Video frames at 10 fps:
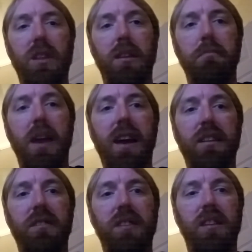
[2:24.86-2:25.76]

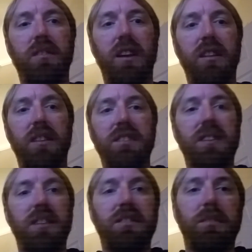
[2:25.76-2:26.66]
Matt, on the other hand, he's
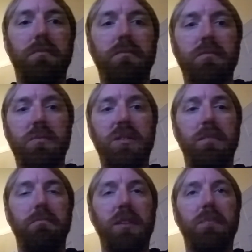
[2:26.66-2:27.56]
got
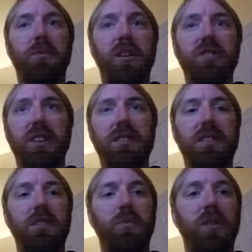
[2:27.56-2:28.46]
some big projects
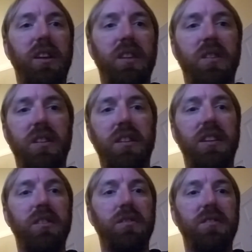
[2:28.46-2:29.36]
he's working on, and
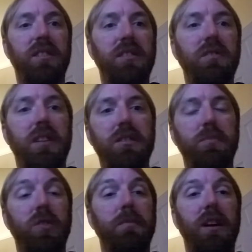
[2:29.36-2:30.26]
he'll tell you guys
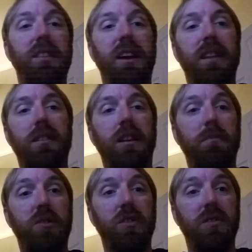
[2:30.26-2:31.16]
more about that,
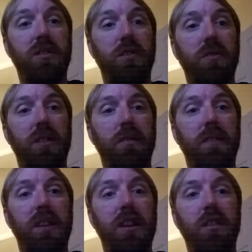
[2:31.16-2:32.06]
I'm sure, soon in a
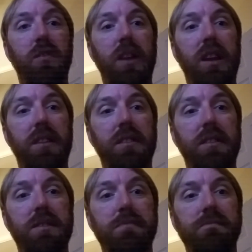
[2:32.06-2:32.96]
video. And
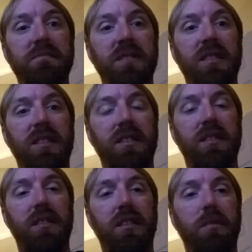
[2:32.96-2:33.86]

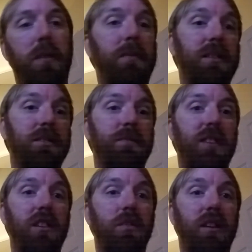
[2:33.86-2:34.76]
maybe this
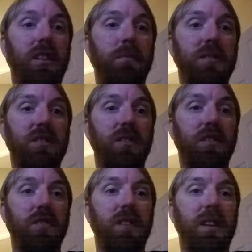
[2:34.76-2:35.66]
video will get him to start
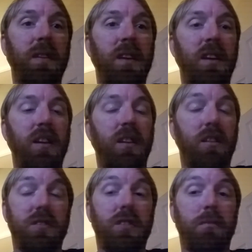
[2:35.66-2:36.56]
doing it,
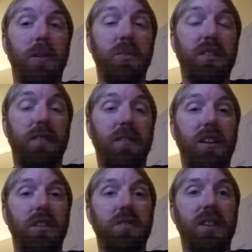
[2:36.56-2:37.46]
or start posting
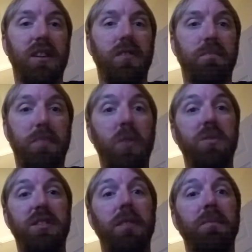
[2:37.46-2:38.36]
videos again, or
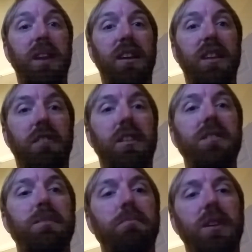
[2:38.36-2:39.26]
post something
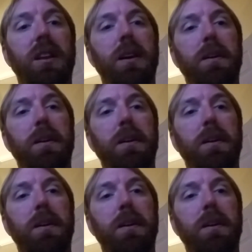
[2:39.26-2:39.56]
anyways. But